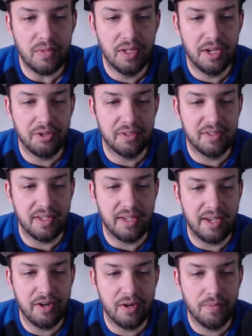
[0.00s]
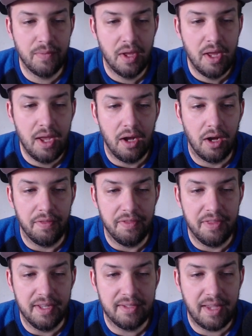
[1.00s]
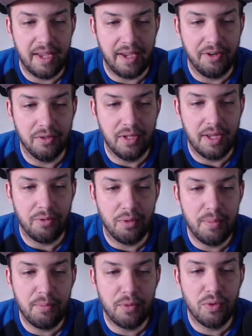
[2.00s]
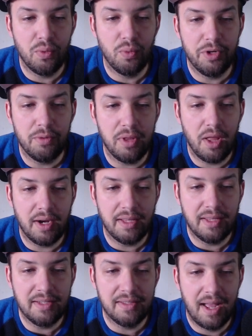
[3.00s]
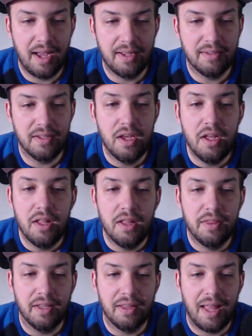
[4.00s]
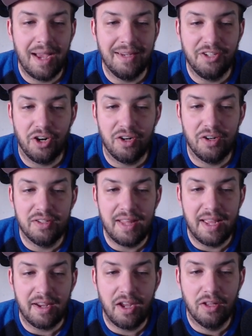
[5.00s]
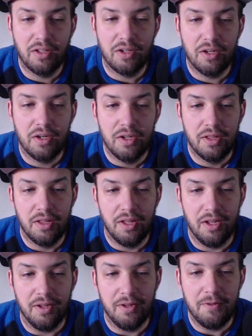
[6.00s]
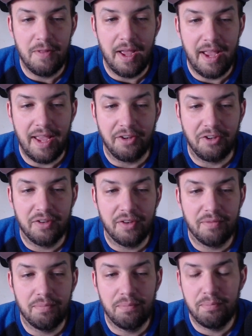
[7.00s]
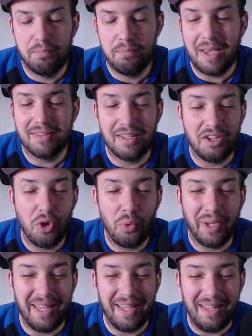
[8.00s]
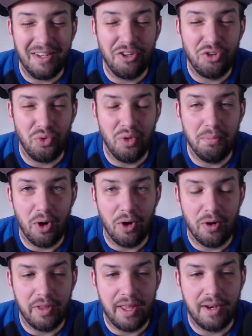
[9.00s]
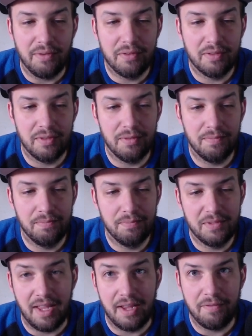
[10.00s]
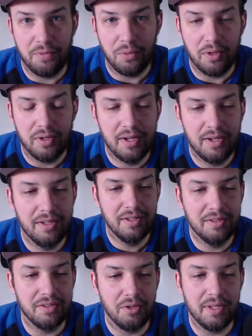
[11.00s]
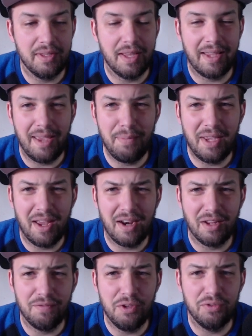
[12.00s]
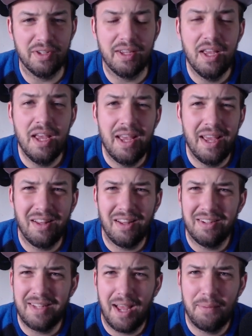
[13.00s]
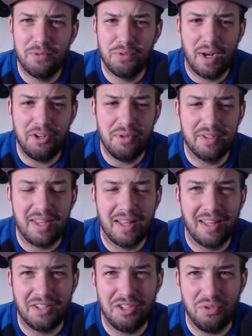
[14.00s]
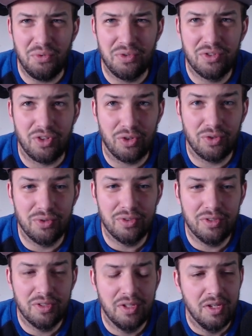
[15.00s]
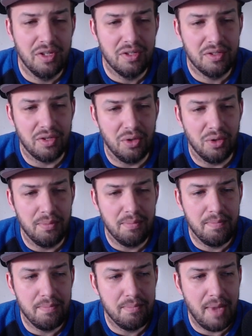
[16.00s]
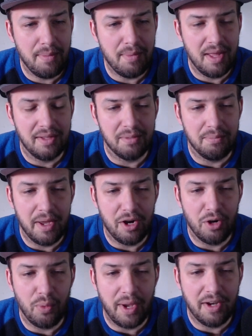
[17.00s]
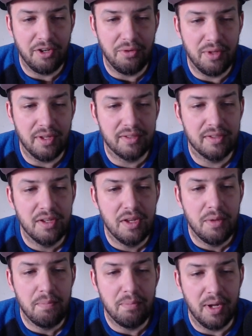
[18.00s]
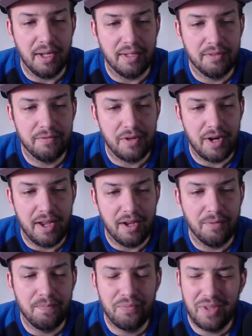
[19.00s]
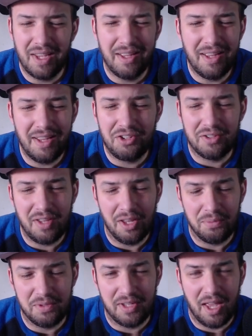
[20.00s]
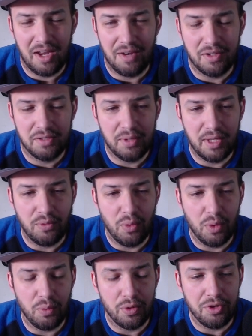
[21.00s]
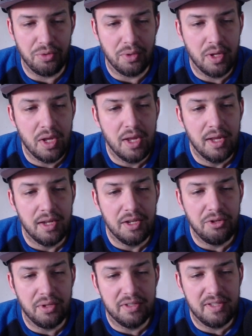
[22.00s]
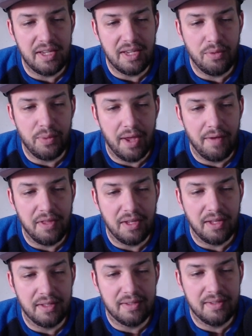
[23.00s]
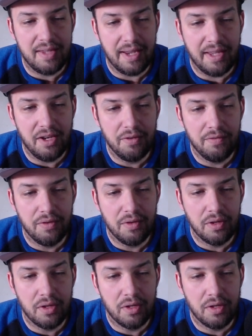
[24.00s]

Now you can see here on this candle, and remember, when you're plotting these lines, the line turns that color and basically going into the bar that it's set for. So it can be kind of confusing. And a lot of times when I do this, I like to use circles. So maybe that's a better way to do this. But for now, it just helps to kind of explain what we're doing. You can see we have the consecutive